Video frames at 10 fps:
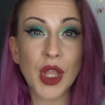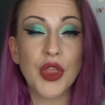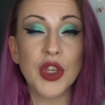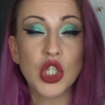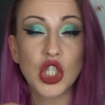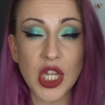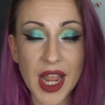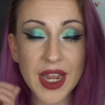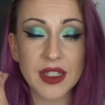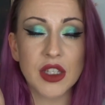The
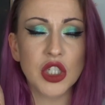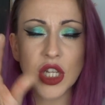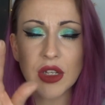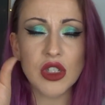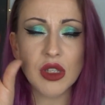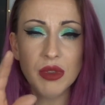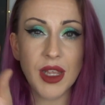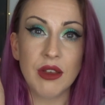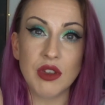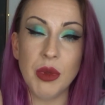shadows
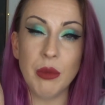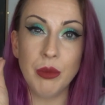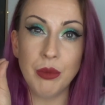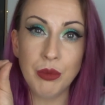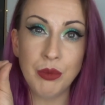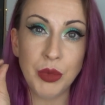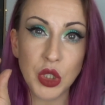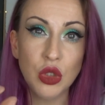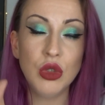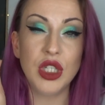themselves have been
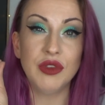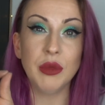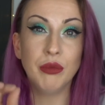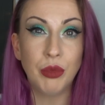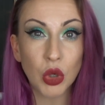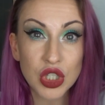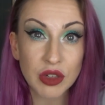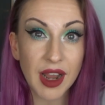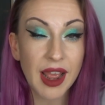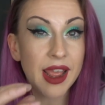beautifully
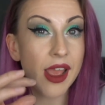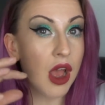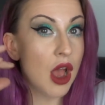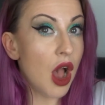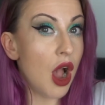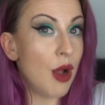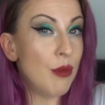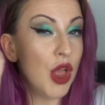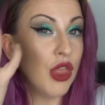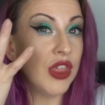buttery.
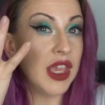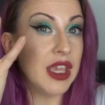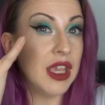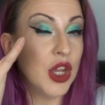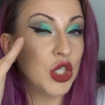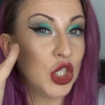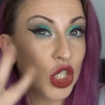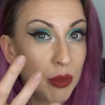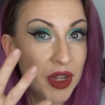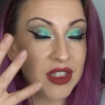The
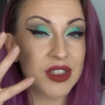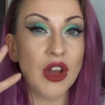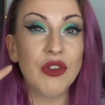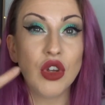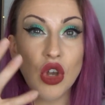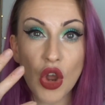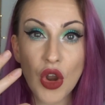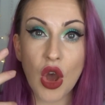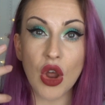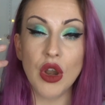shimmers have gone
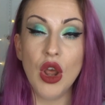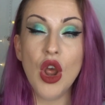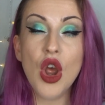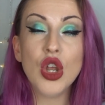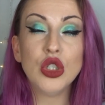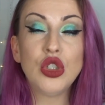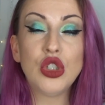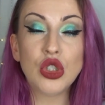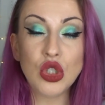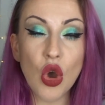on
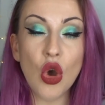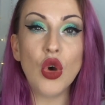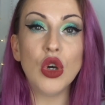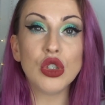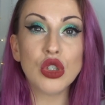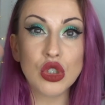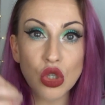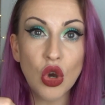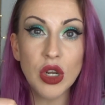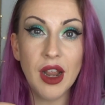so
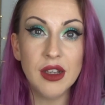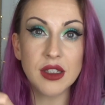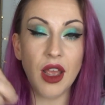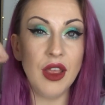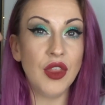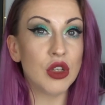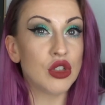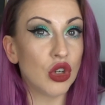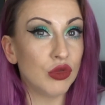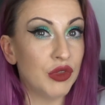nicely. They're
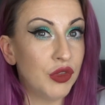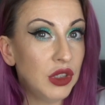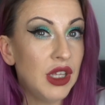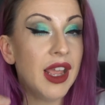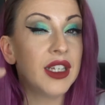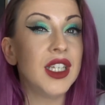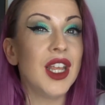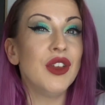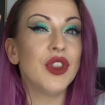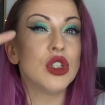so
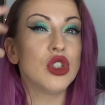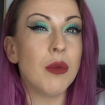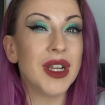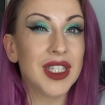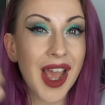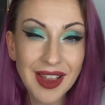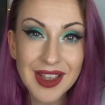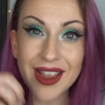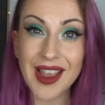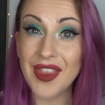reflective, they're so
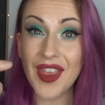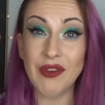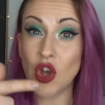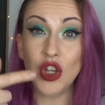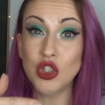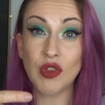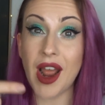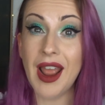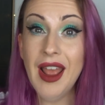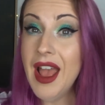metallic, and they've gone on
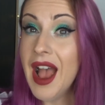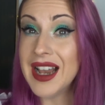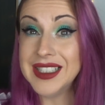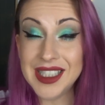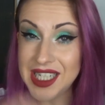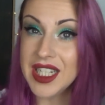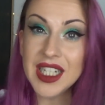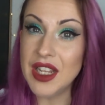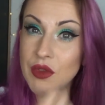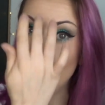dry. I
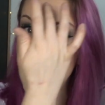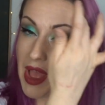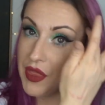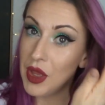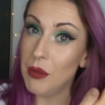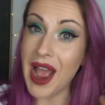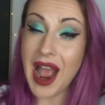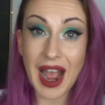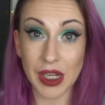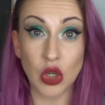didn't even wet them
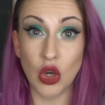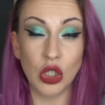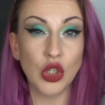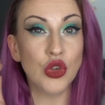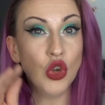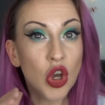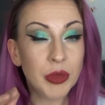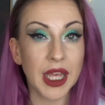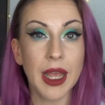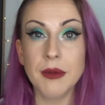at all.
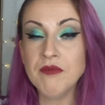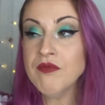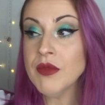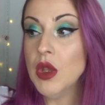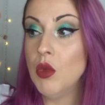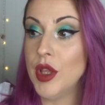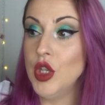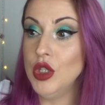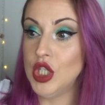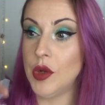Normally with a
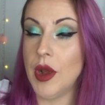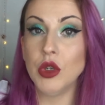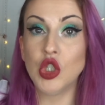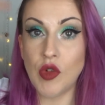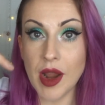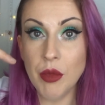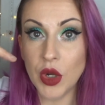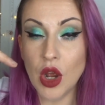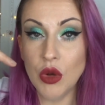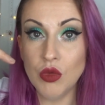new shadow I would try and
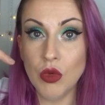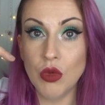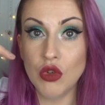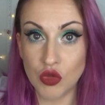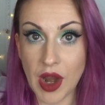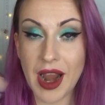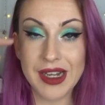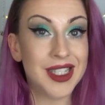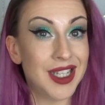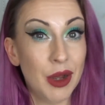put it on
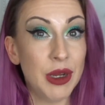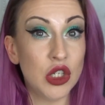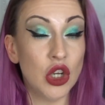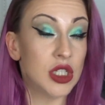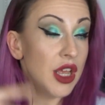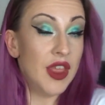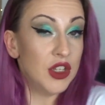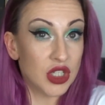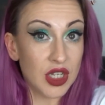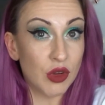dry, see how it does, and
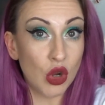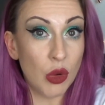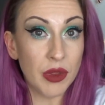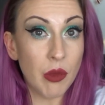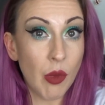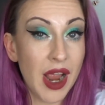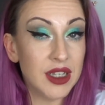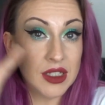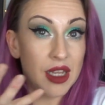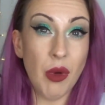then just have a go with it wet
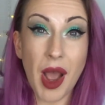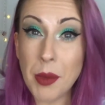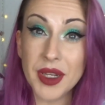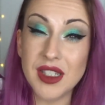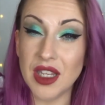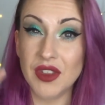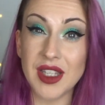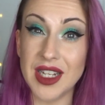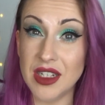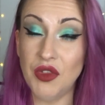and see what happens, see if there's
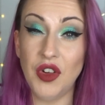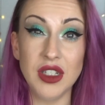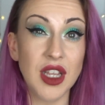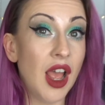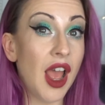any difference.